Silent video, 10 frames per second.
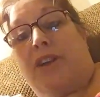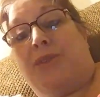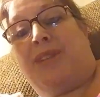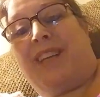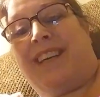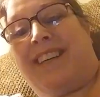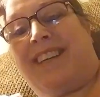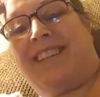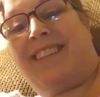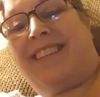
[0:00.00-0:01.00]
You
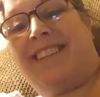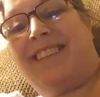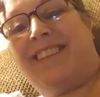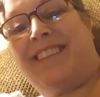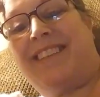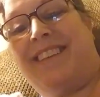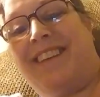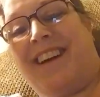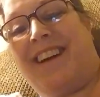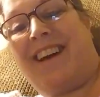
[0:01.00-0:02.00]
did?
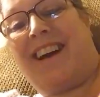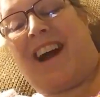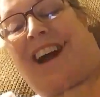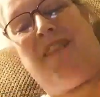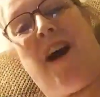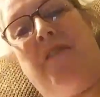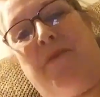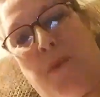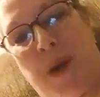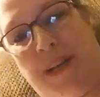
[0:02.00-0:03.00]
I love
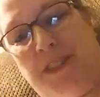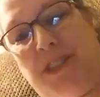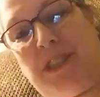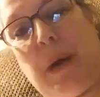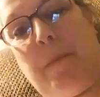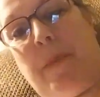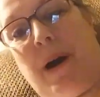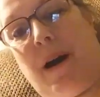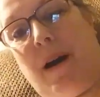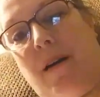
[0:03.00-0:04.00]
Wish,
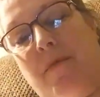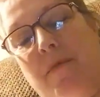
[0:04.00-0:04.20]
but oh my